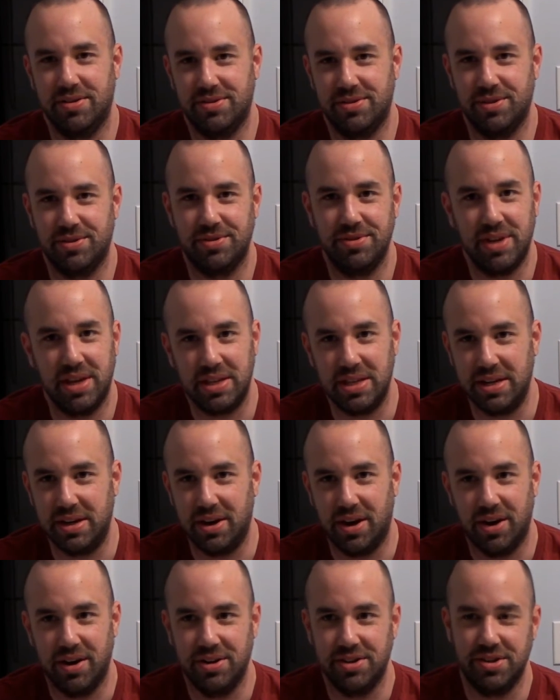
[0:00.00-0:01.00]
those Nedley
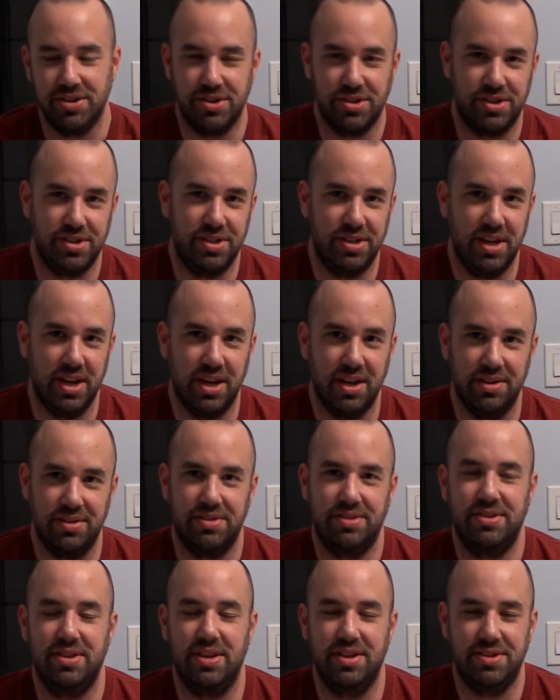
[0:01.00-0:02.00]
cards, and just dig and
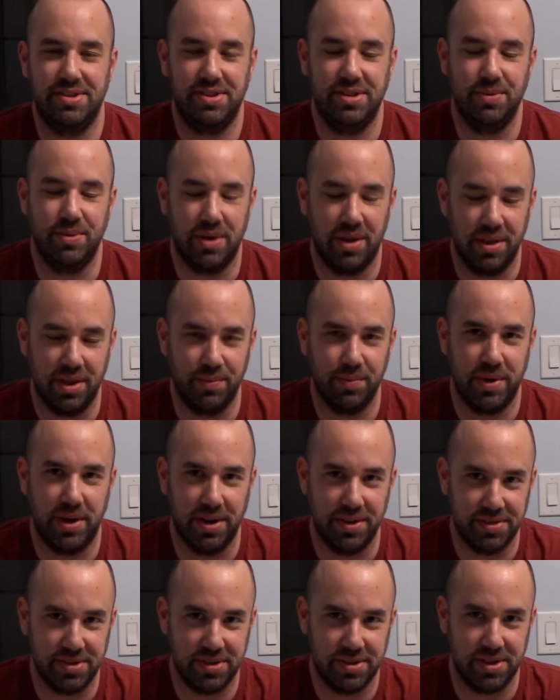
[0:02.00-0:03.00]
see what
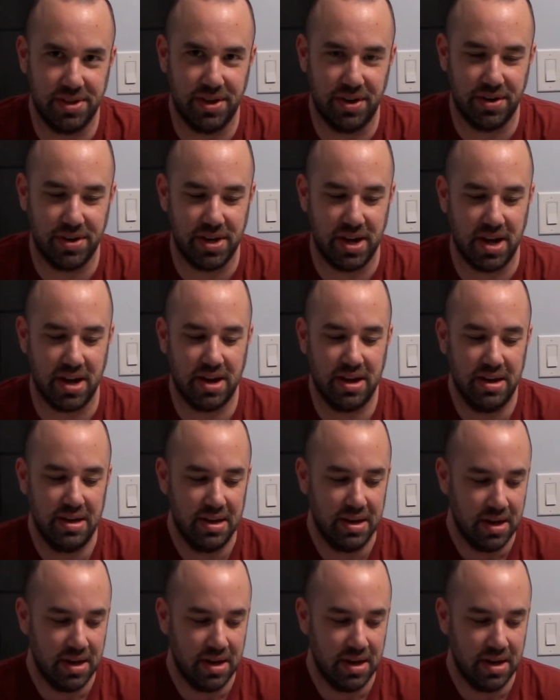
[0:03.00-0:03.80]
else is in their deck.